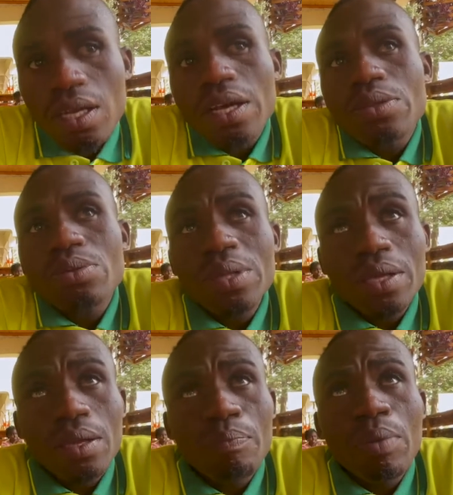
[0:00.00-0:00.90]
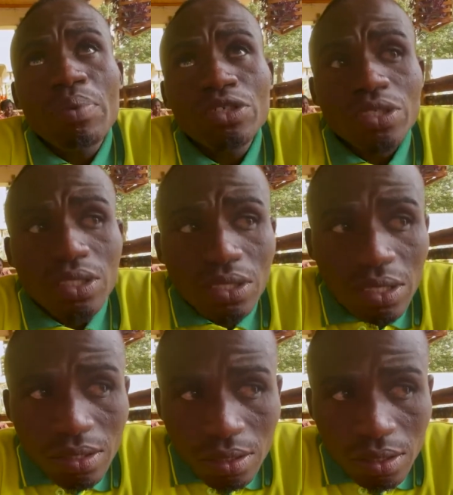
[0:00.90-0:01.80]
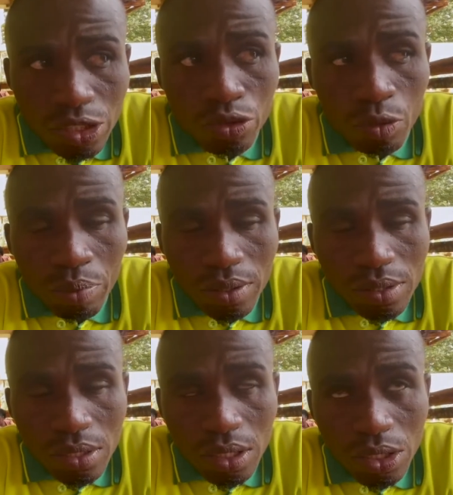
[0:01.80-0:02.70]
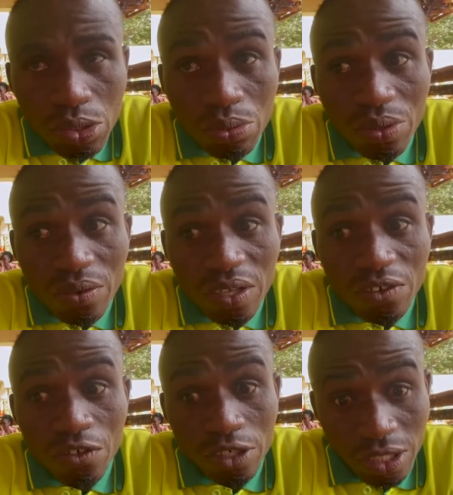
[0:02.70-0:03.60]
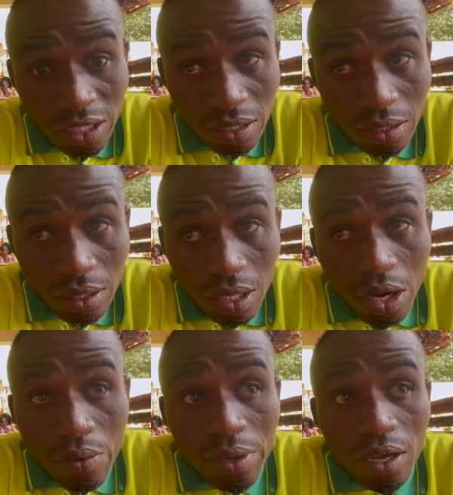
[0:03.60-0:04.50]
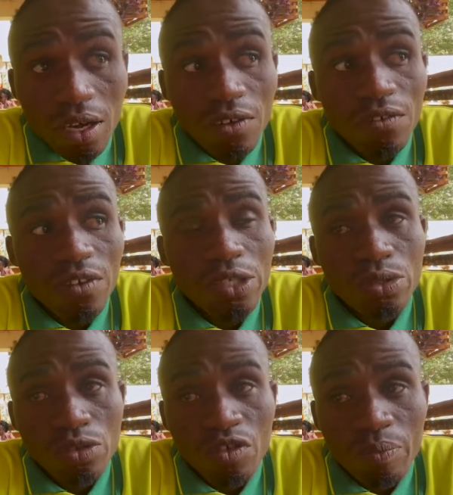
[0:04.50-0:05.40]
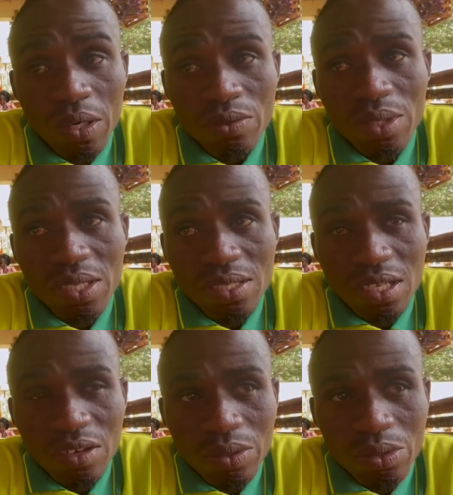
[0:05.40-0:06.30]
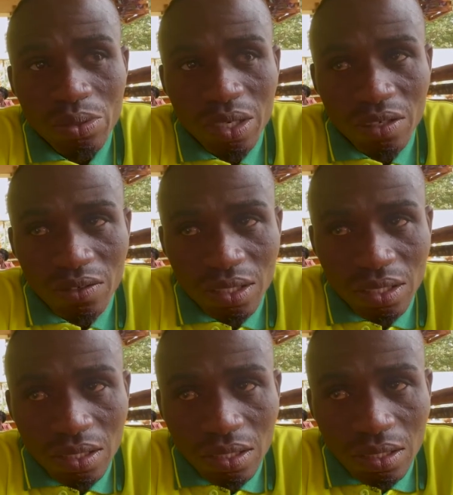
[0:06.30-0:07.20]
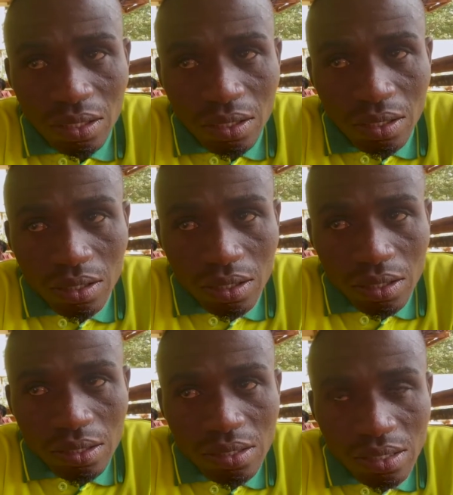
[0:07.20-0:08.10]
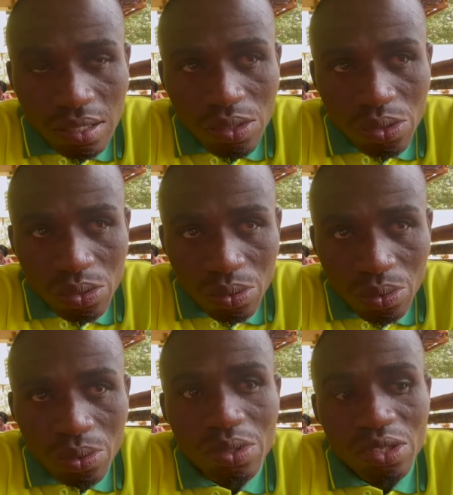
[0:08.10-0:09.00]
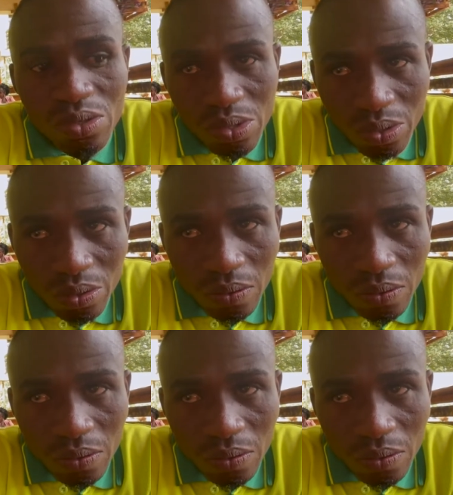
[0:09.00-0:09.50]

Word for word: To the population census that took place in uh, 2014, we have a total of Batwa 600, 200. How much? 6200.